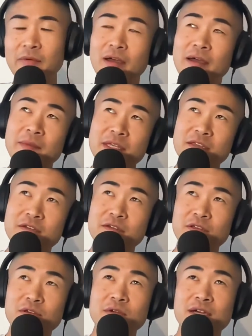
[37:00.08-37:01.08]
I mean,
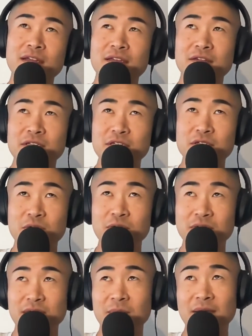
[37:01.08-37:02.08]
you kind of hear these
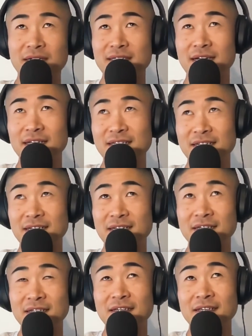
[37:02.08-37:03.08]
stories like Mike
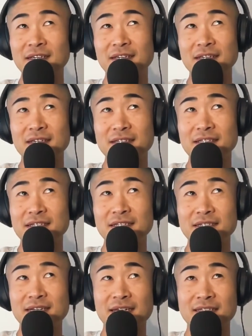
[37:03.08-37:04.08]
Tyson. He
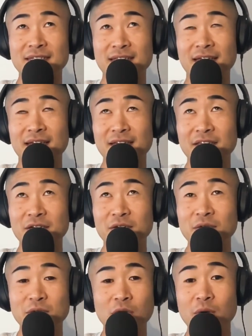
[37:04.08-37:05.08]
says that, he
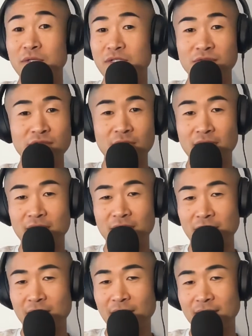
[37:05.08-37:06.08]
was always afraid,
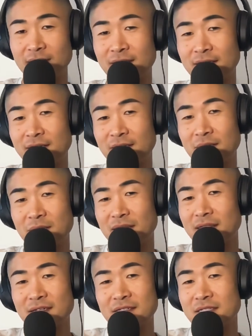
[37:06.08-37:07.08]
right? But I
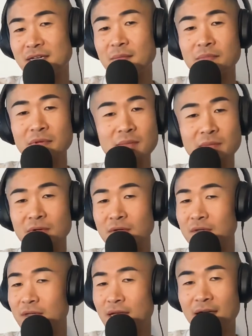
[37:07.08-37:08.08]
think some
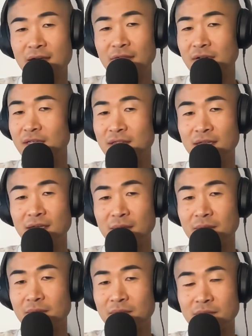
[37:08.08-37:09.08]
people have it in
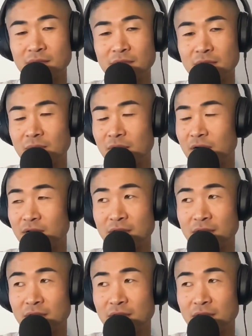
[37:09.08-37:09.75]
them to where